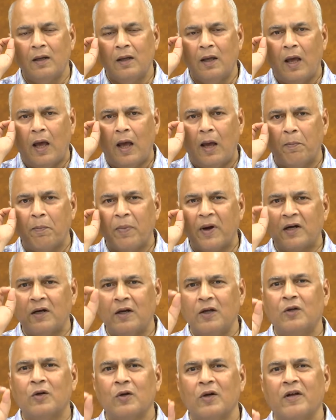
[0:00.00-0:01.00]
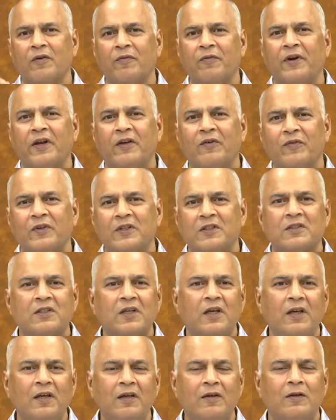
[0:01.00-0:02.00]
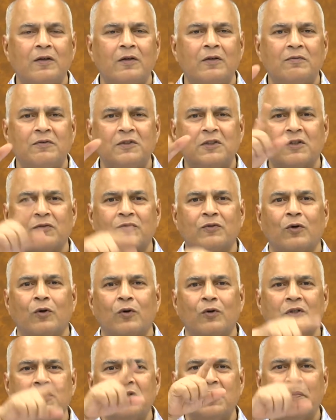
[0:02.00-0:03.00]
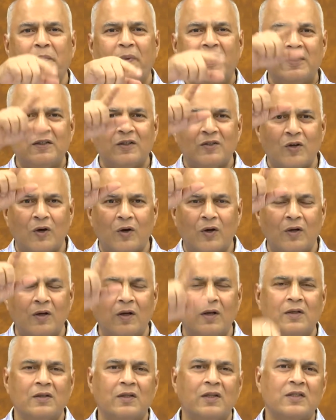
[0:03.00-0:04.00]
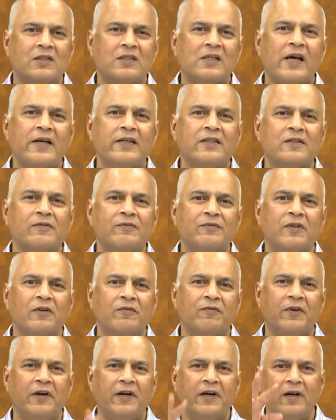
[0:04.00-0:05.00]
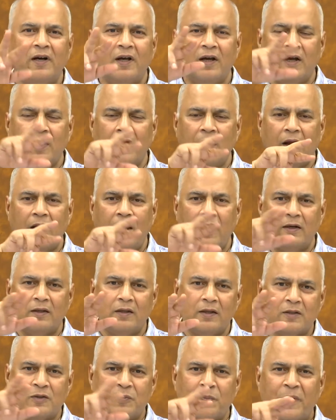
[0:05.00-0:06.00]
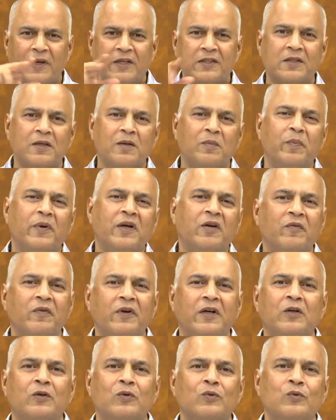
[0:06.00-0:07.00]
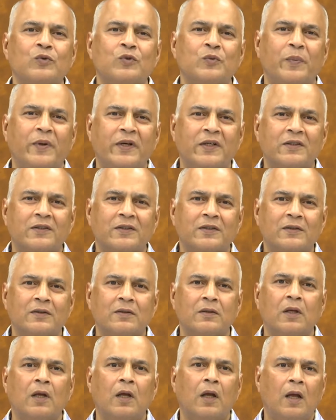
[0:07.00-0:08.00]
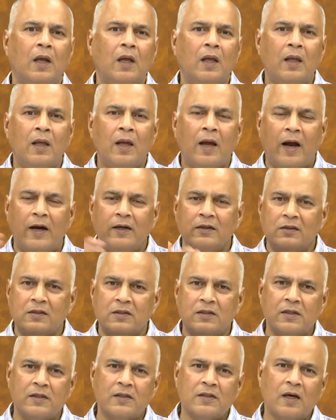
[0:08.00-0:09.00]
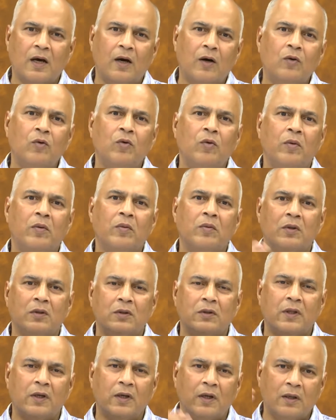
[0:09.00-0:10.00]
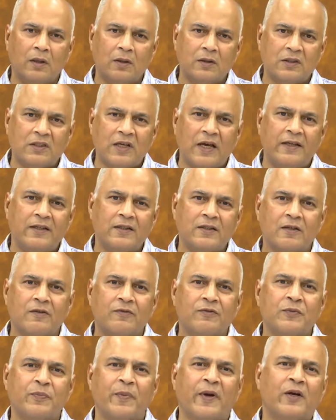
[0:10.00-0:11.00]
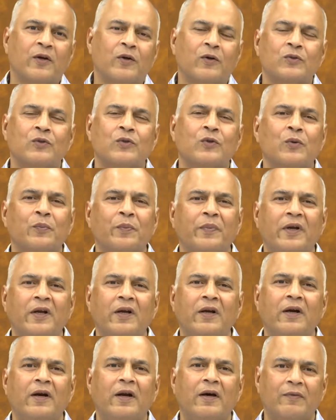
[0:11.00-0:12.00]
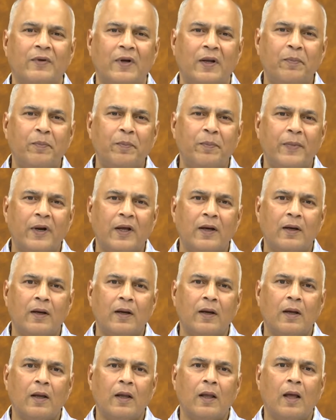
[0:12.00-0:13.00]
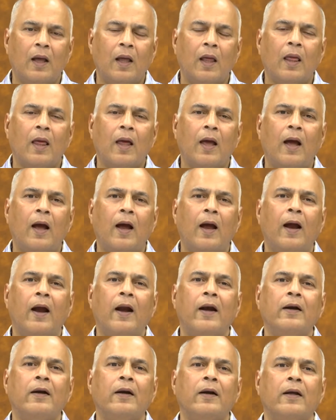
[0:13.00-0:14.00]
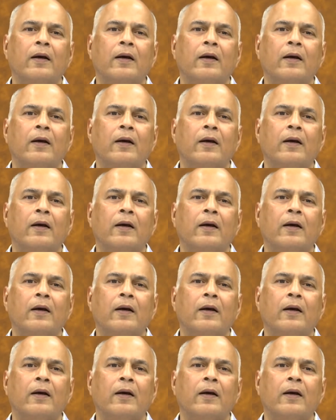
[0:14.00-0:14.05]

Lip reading: a particular frequency, which of course depends on the size of the slit and the spacing between two slits. And this is how the science of spectroscopy developed. And